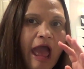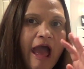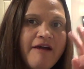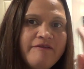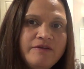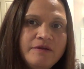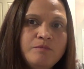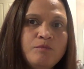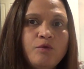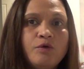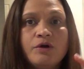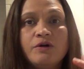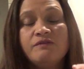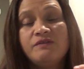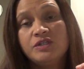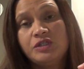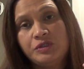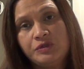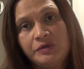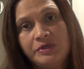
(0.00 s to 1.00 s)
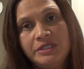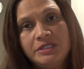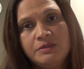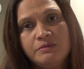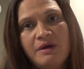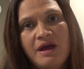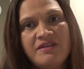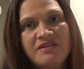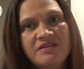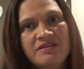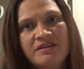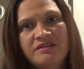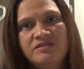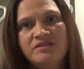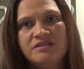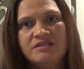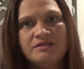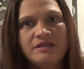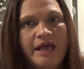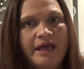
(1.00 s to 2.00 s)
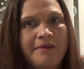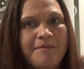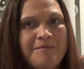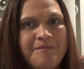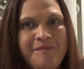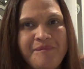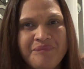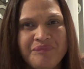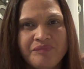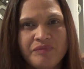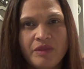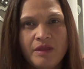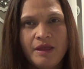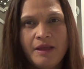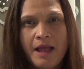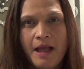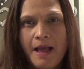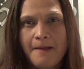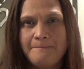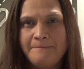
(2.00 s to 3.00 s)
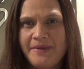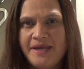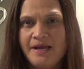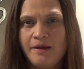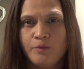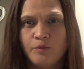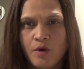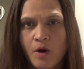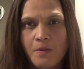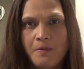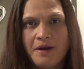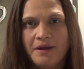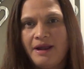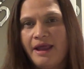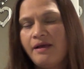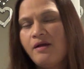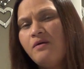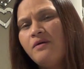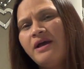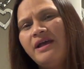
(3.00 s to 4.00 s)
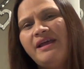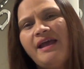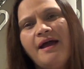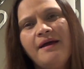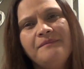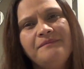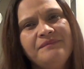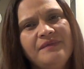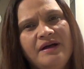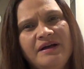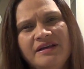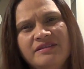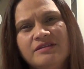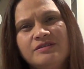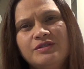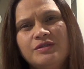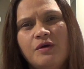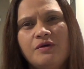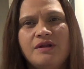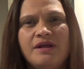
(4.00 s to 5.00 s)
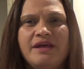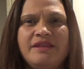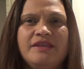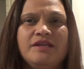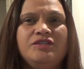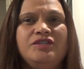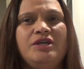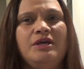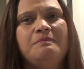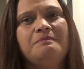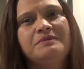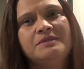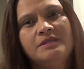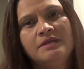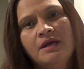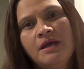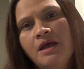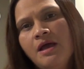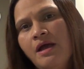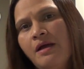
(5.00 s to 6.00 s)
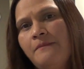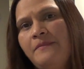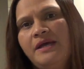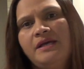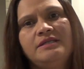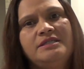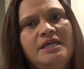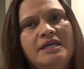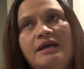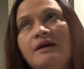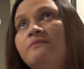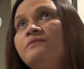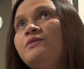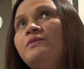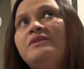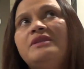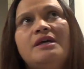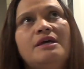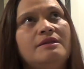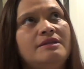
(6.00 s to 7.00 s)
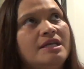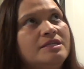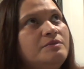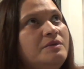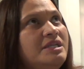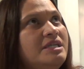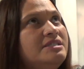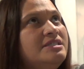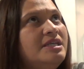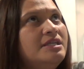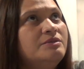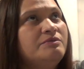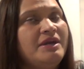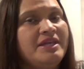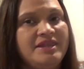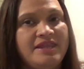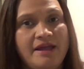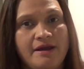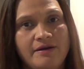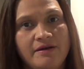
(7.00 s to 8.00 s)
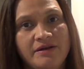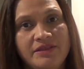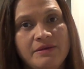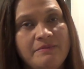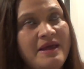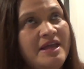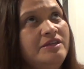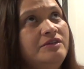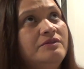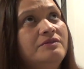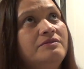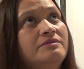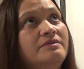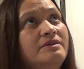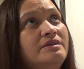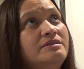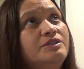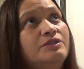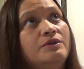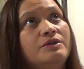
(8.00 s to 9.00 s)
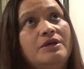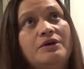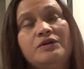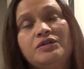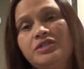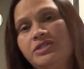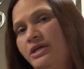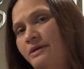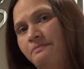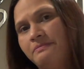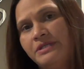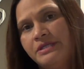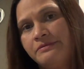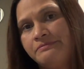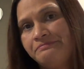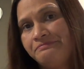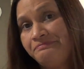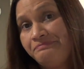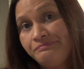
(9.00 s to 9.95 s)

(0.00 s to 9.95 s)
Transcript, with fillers: having more of a choice rather than just like being a robot, like, okay, yeah, I'll get the soda and the chips because it comes with it. That's what it says right there on the menu soda or chips.